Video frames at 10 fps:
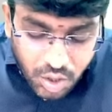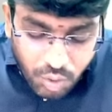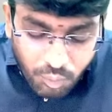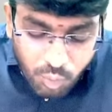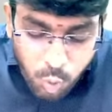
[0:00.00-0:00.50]

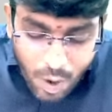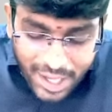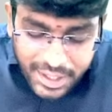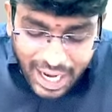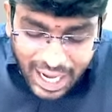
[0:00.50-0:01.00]

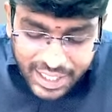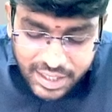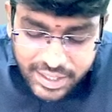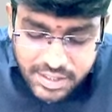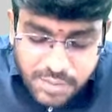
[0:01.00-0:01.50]
one
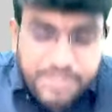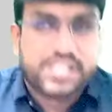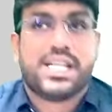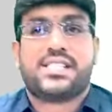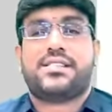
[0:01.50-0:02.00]
another's
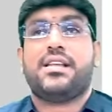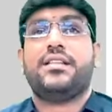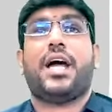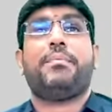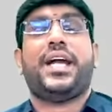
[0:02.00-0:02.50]
business.
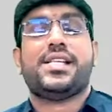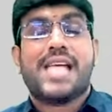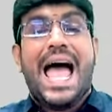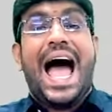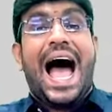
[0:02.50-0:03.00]
That means
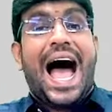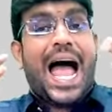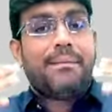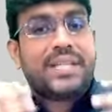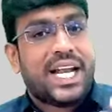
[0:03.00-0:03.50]
I
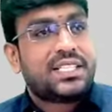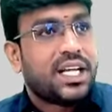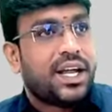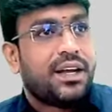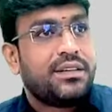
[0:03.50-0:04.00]
am director
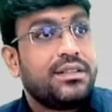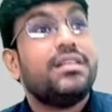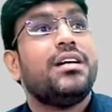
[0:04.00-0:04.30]
in